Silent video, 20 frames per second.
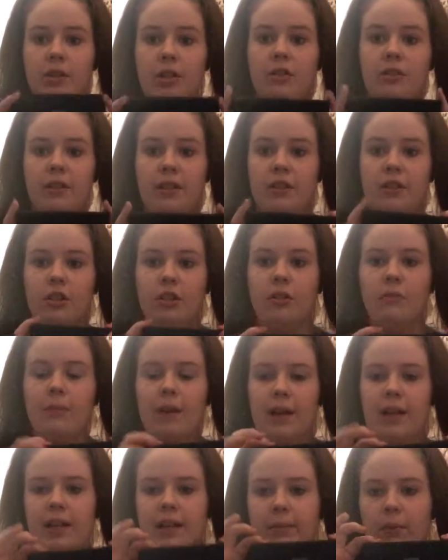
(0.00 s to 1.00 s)
using this to
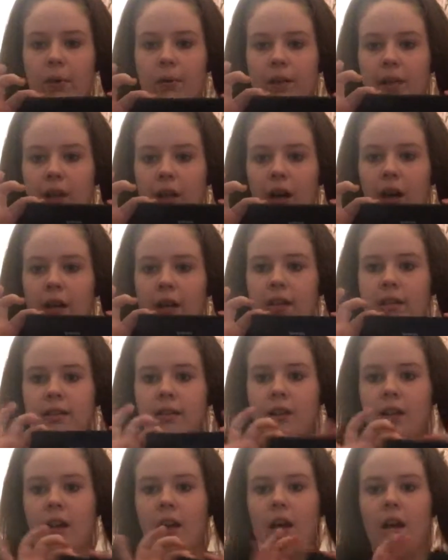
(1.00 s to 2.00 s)
make smoky
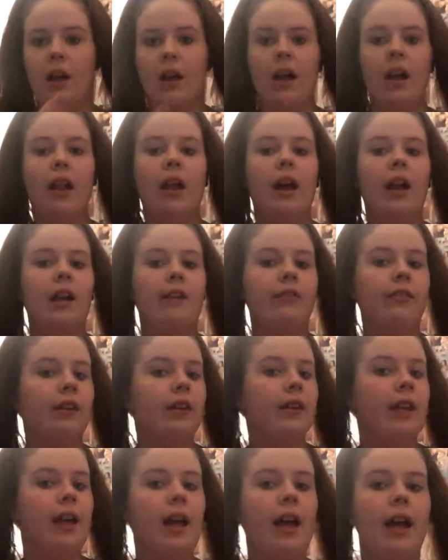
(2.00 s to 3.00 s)
eyes, and I feel
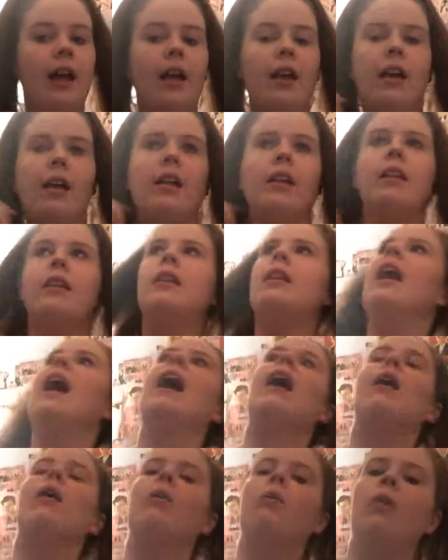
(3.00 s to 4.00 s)
like
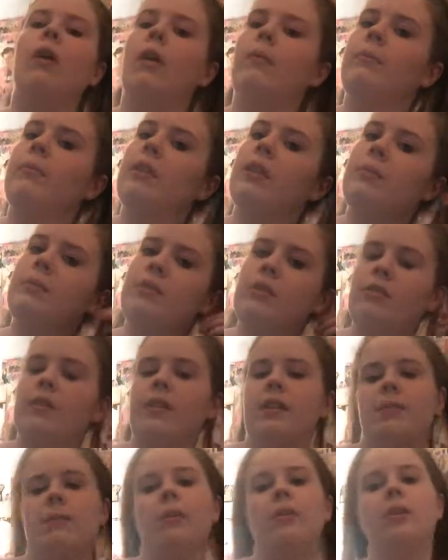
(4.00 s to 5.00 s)
now I'm going to be
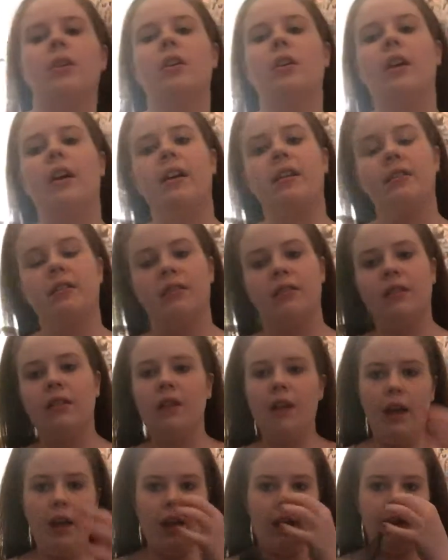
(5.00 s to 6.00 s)
doing smoky eyes
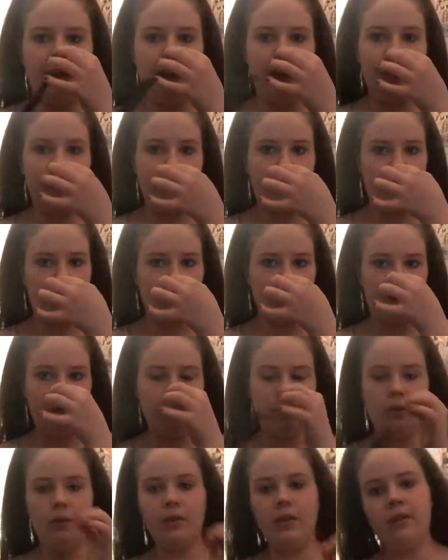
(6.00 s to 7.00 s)
like every
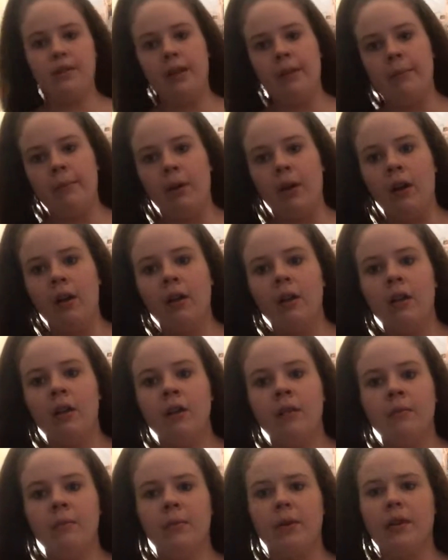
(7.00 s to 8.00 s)
November and December,
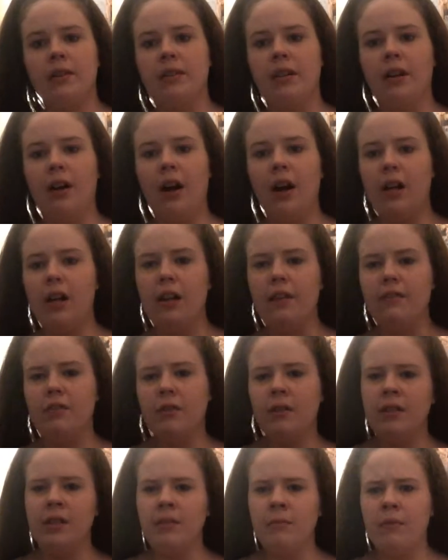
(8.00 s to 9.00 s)
because like I love
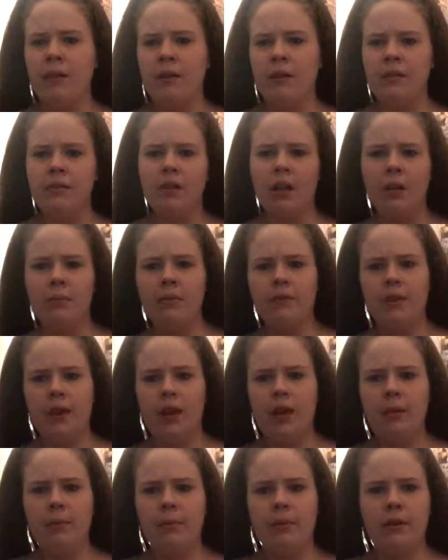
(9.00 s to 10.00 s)
doing them around this time of
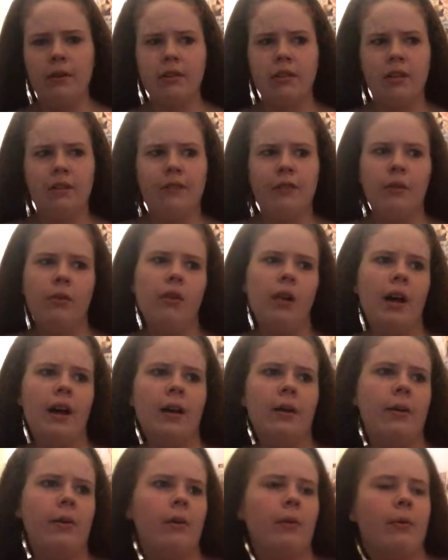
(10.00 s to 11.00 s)
year, because I feel
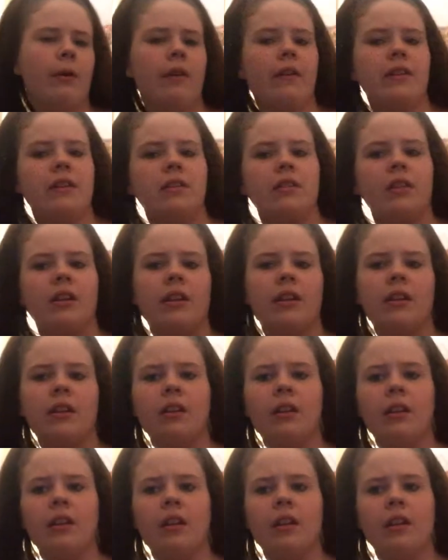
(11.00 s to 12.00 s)
like where it's like